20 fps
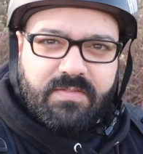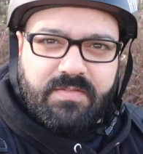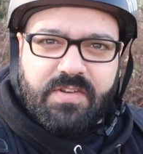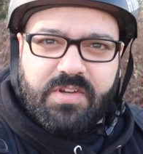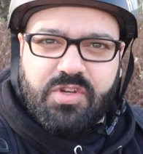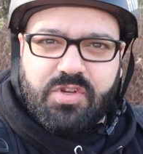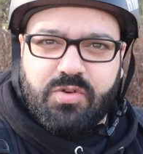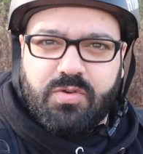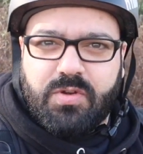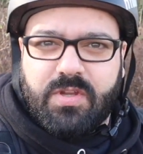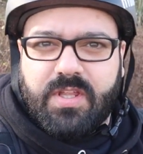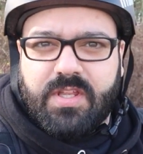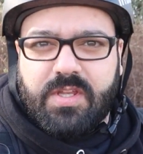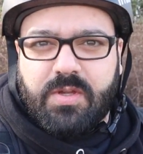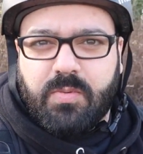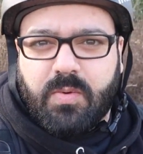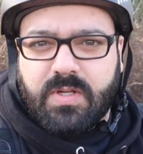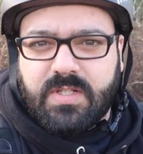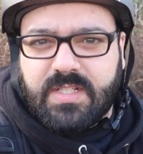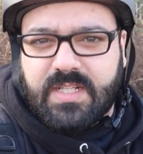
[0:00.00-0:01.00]
the video that
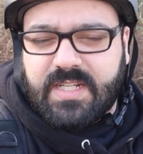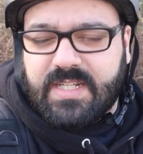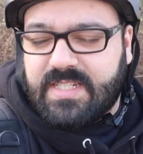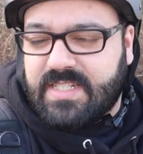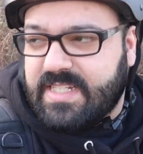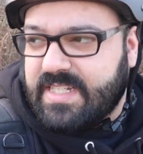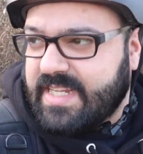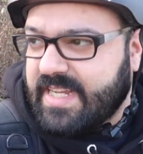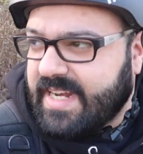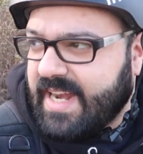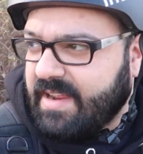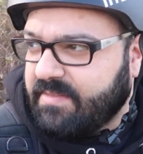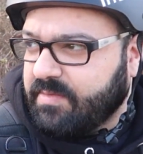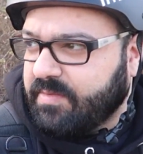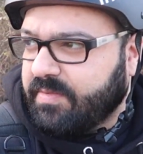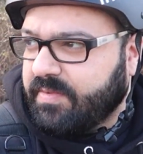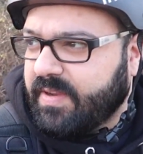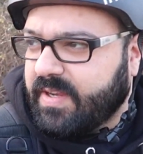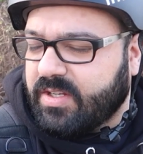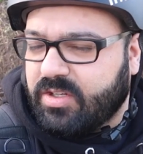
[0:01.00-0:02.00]
you wanted to see and
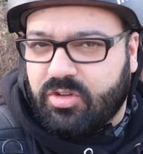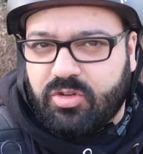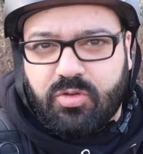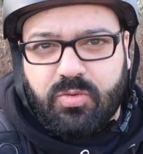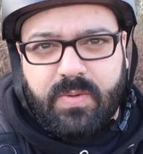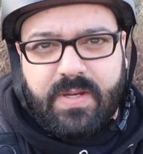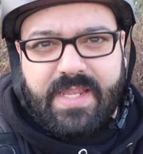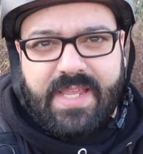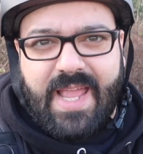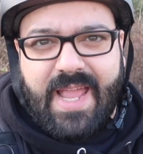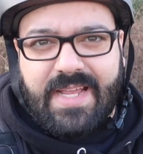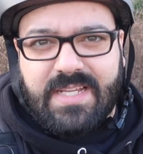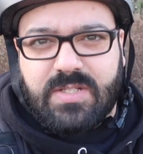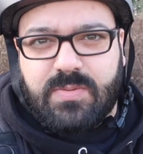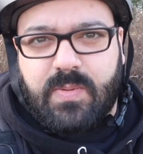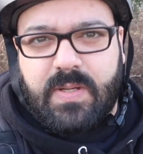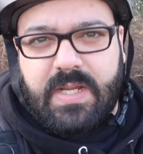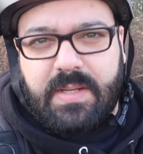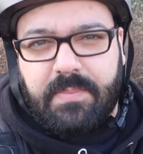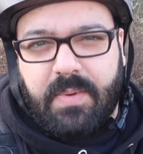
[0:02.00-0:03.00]
everything to do with the
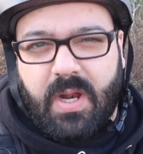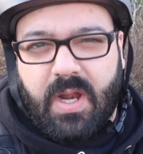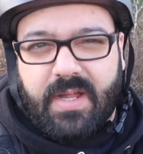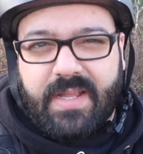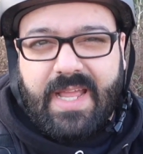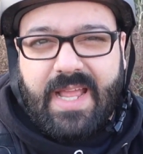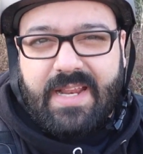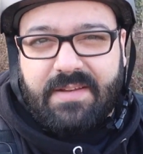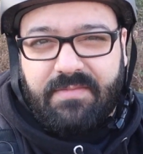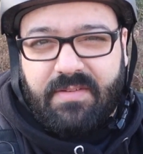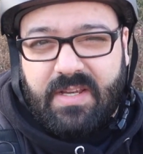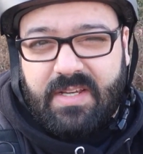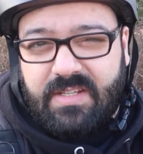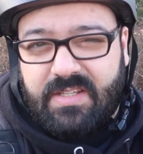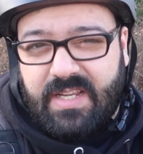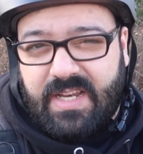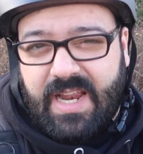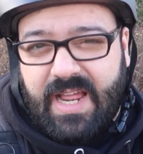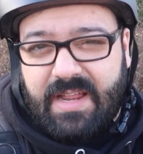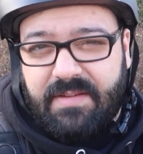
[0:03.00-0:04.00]
Exway, but I'll get
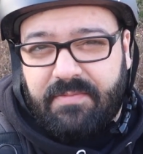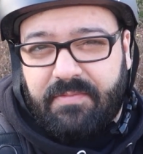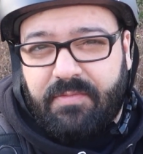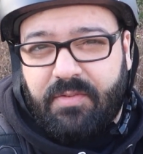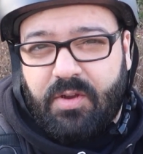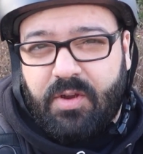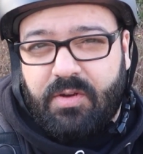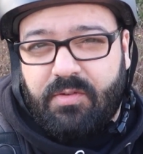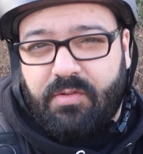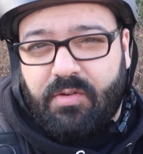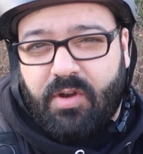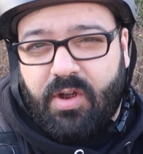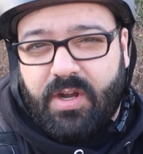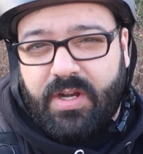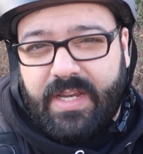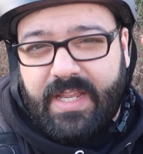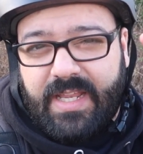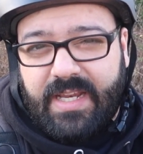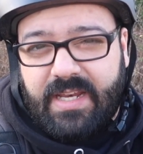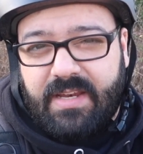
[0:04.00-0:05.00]
into that further
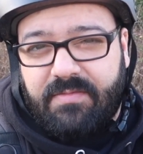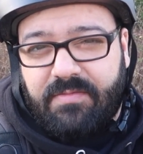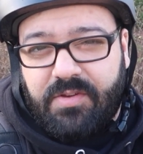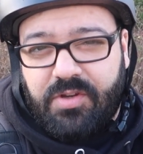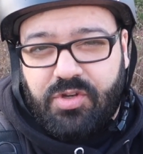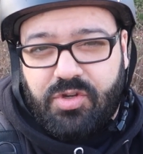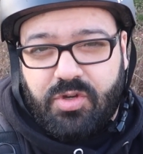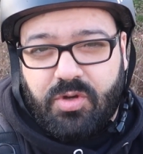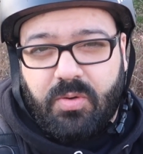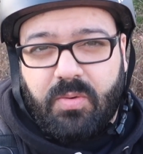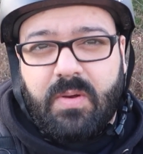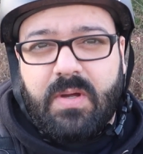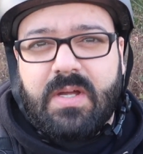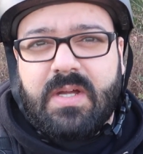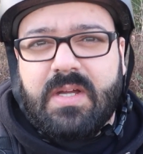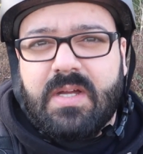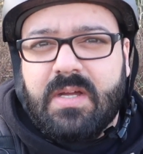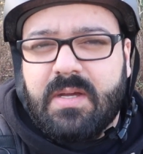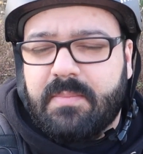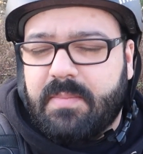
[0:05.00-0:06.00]
on in the video.
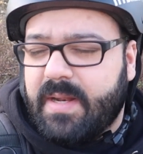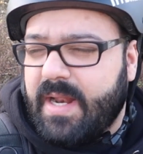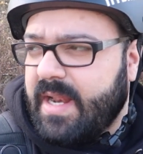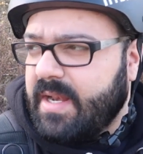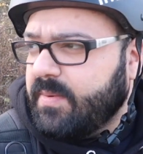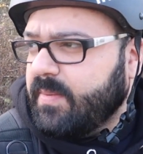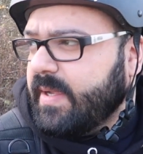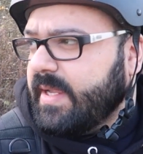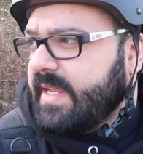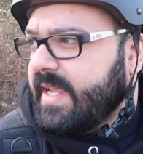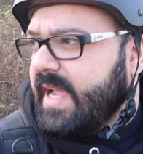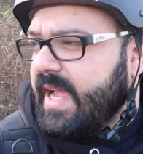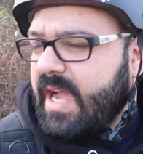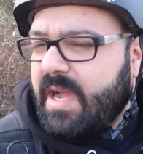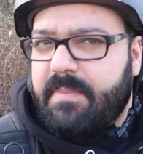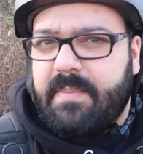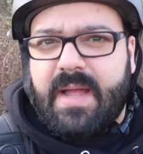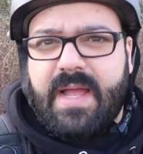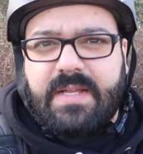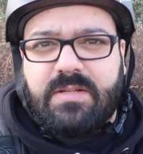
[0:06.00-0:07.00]
But anyway, yeah,
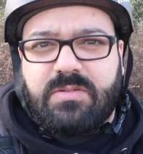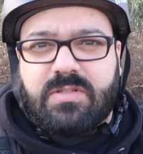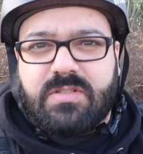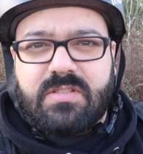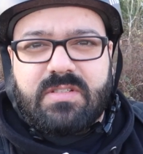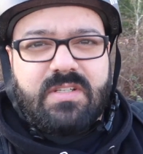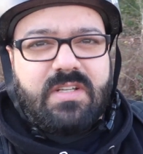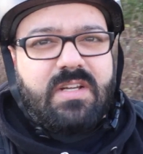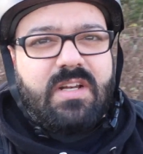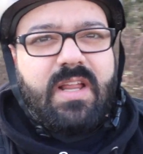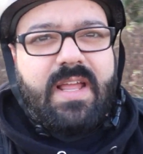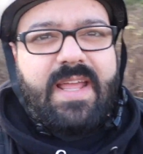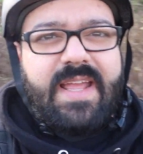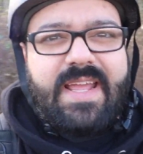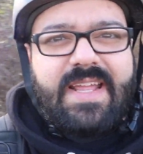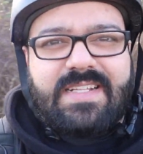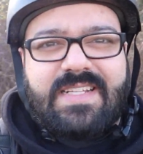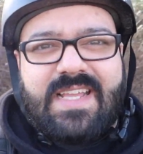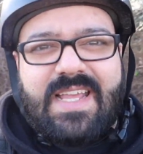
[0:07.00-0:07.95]
I'm out. It